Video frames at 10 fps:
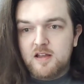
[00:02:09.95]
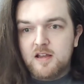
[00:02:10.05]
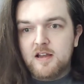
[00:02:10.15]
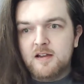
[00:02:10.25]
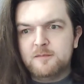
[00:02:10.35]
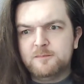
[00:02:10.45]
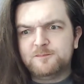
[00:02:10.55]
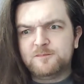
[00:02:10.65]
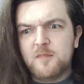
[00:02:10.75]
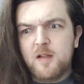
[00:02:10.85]

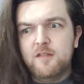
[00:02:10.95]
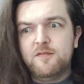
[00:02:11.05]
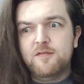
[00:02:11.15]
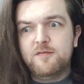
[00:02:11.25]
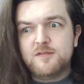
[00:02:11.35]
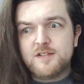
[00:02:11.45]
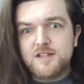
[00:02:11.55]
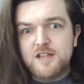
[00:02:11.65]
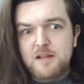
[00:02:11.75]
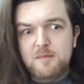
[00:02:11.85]
I've
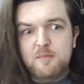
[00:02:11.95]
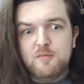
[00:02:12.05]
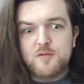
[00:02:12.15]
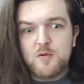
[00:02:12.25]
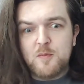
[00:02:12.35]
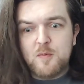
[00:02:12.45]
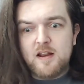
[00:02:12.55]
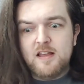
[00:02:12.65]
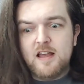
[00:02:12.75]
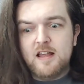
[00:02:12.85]
seen people talk about
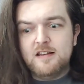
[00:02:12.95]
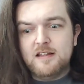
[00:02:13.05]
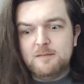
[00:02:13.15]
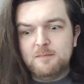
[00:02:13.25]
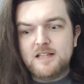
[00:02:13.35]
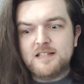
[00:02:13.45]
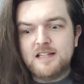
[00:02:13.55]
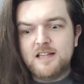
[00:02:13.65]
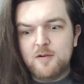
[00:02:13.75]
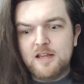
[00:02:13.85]
it, and basically
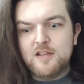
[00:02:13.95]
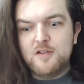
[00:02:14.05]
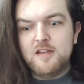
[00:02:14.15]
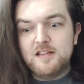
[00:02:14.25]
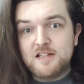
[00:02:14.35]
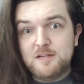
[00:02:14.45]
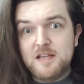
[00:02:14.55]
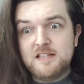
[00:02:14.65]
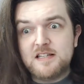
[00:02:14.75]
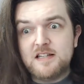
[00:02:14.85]
going in, you think it's going to be
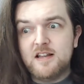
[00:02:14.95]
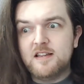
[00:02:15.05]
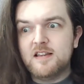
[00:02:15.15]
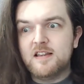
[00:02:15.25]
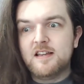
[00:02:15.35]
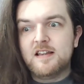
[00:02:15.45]
easy, like